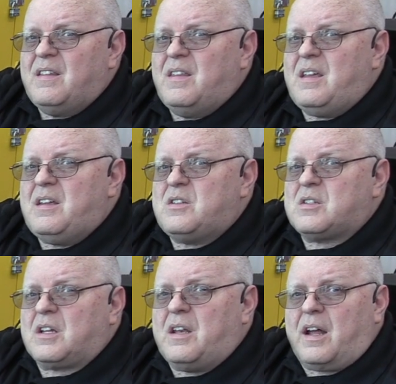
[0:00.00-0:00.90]

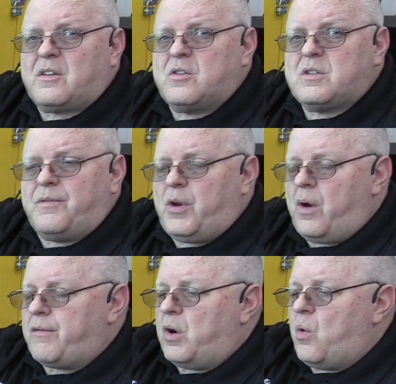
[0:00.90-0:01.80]
these connectors if you're
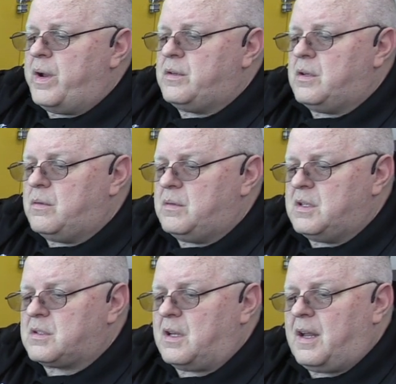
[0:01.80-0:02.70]
ever going to
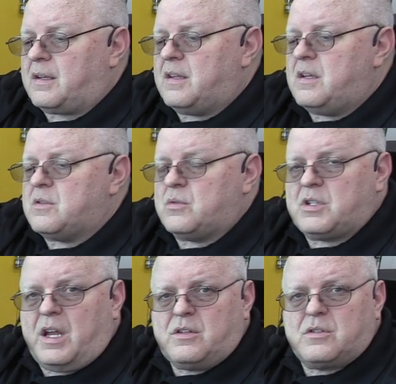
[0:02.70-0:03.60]
disconnect these or
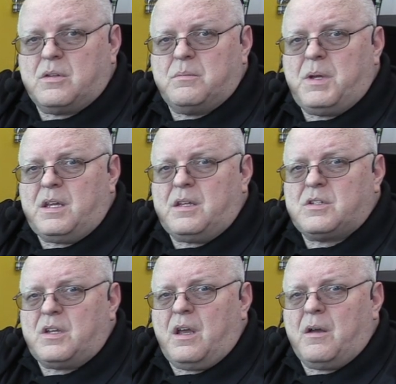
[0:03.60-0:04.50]
change the
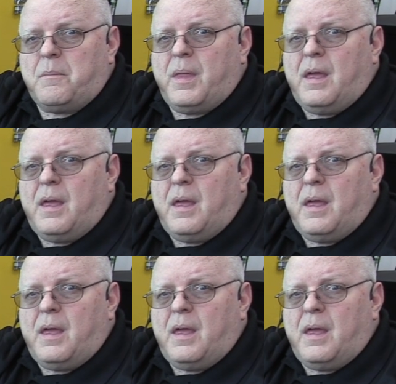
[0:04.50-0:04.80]
BECM.